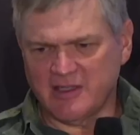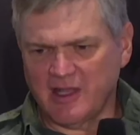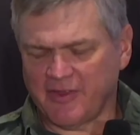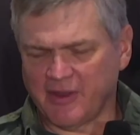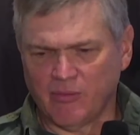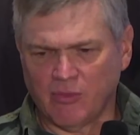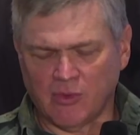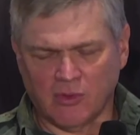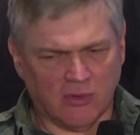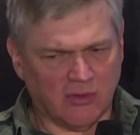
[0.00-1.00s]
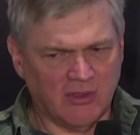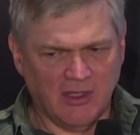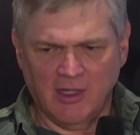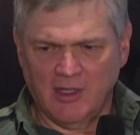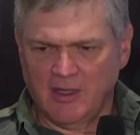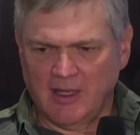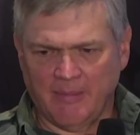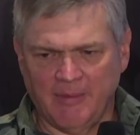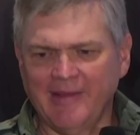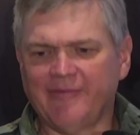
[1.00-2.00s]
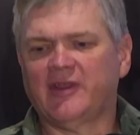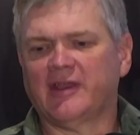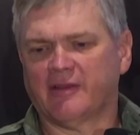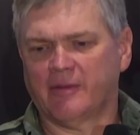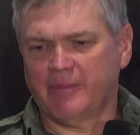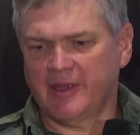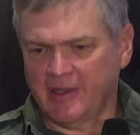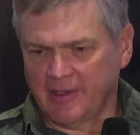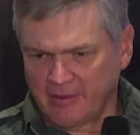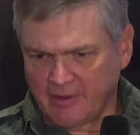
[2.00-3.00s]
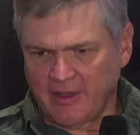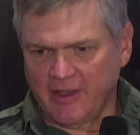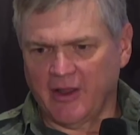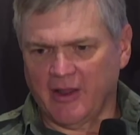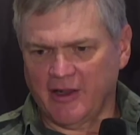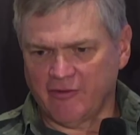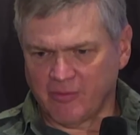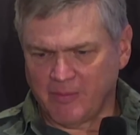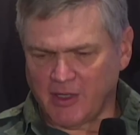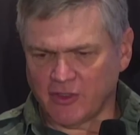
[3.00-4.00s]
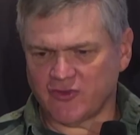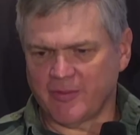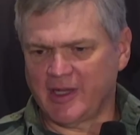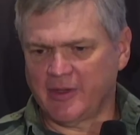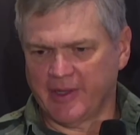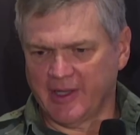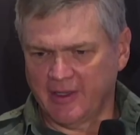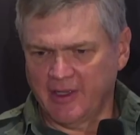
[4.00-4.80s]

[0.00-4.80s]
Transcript: nothing more uplifting than being, you know, 100 miles from anywhere